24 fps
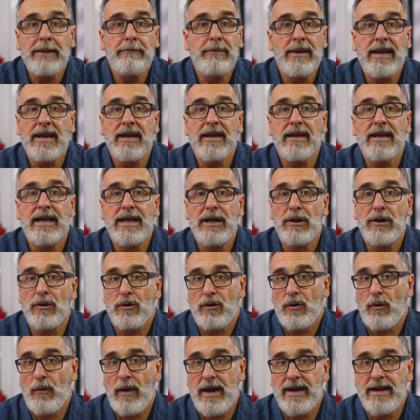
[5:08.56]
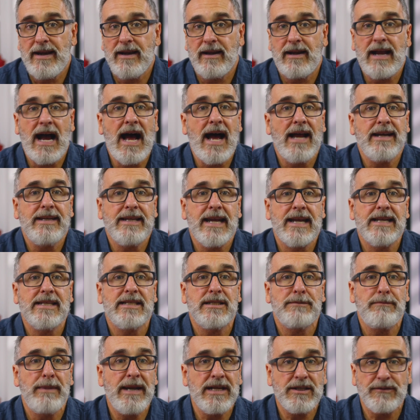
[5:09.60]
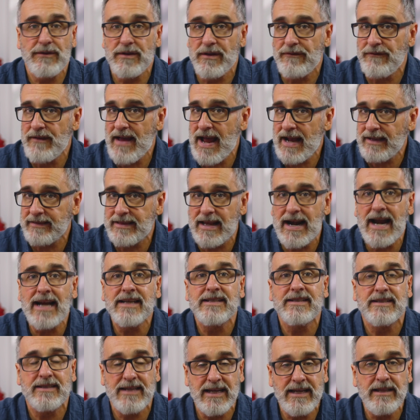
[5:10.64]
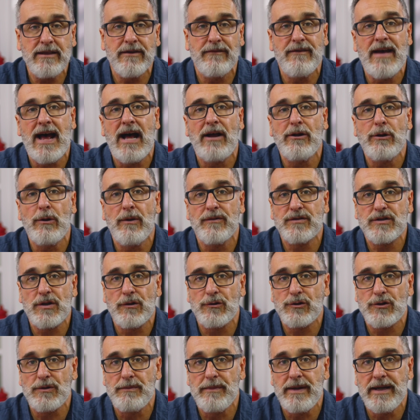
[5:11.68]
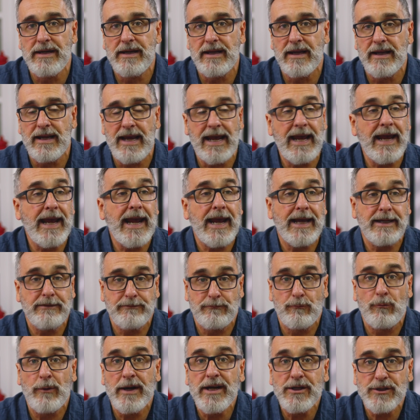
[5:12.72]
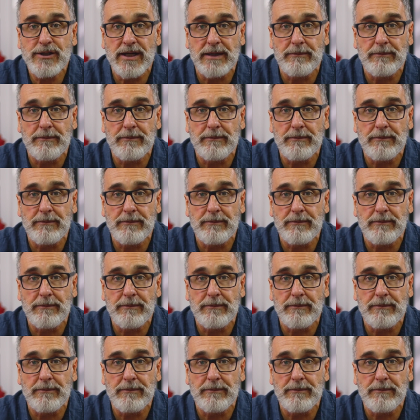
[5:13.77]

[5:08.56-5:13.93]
being here creating content speaks for the fact that I see the value of social media and reaching